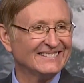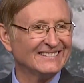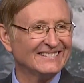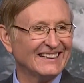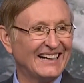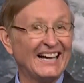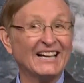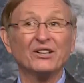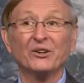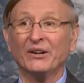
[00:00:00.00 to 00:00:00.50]

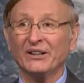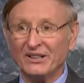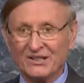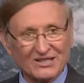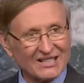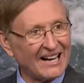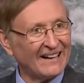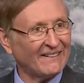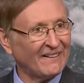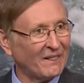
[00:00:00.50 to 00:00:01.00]
Are you
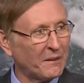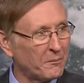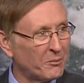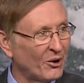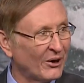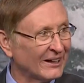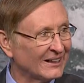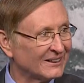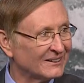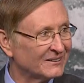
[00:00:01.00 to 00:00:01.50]
understanding the
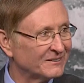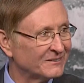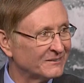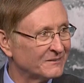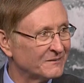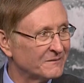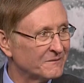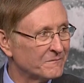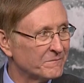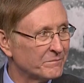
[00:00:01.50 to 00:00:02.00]
point?
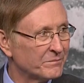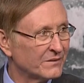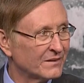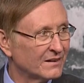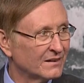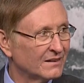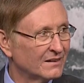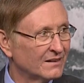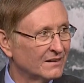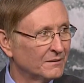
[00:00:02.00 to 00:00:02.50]

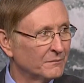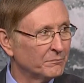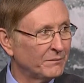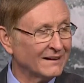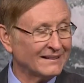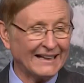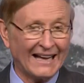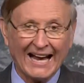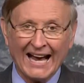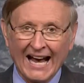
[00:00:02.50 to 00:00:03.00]

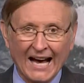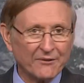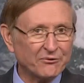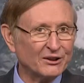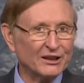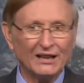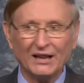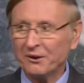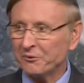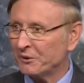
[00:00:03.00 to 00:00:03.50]
But they have
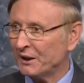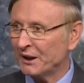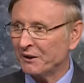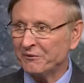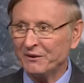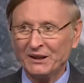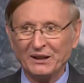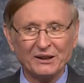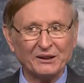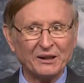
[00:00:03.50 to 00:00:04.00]
to get rid of
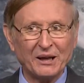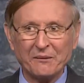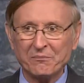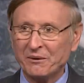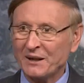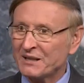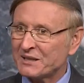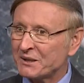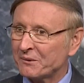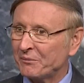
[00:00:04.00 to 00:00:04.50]
the year-day
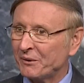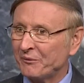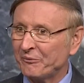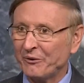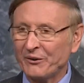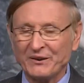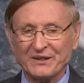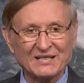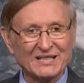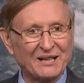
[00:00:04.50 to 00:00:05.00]
principle
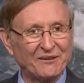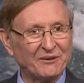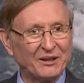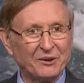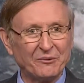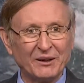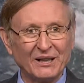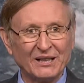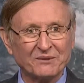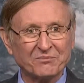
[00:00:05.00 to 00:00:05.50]
for the 70
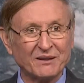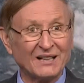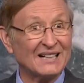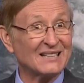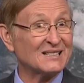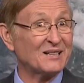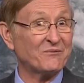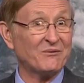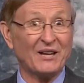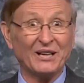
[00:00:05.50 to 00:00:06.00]
weeks,
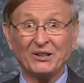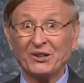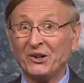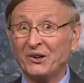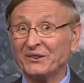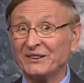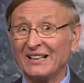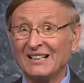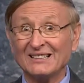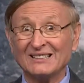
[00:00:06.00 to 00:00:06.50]
because if they
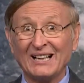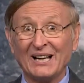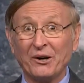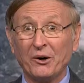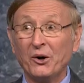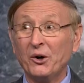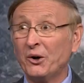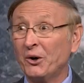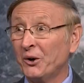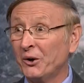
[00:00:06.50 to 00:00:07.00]
don't, they say,
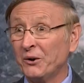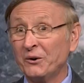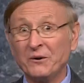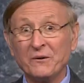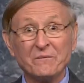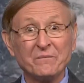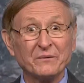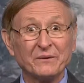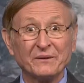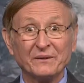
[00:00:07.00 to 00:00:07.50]
uh-oh,
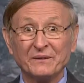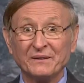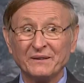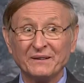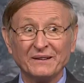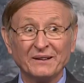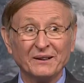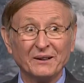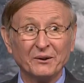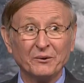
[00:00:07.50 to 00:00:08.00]

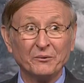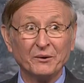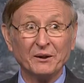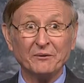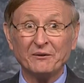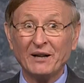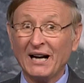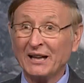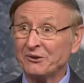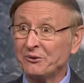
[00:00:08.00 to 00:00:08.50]
we've
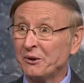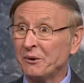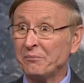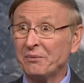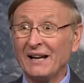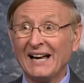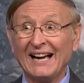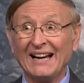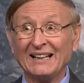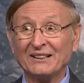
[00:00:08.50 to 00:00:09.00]
got to
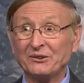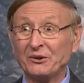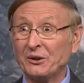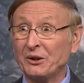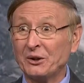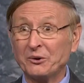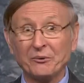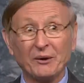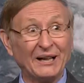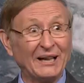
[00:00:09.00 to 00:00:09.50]
apply it to the
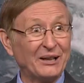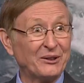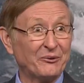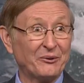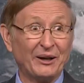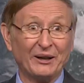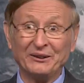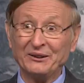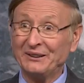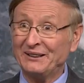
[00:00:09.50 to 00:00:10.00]

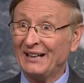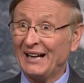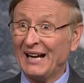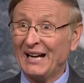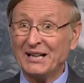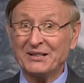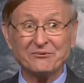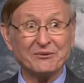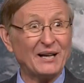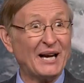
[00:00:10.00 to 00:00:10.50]
2,300
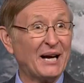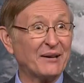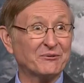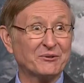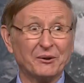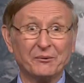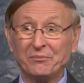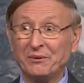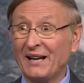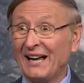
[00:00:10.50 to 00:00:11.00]
days. We have to
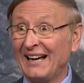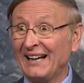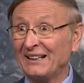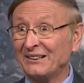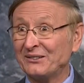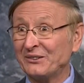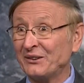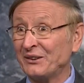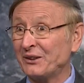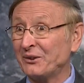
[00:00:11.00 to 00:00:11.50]
apply it
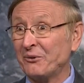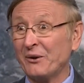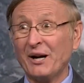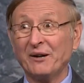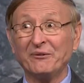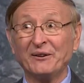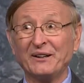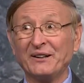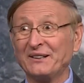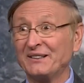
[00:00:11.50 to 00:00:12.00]
to the
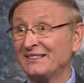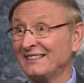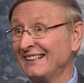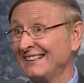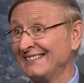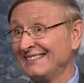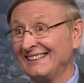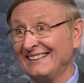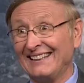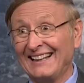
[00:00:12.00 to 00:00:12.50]

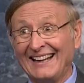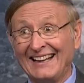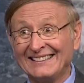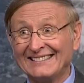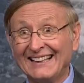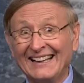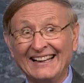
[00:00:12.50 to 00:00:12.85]
1,260 days.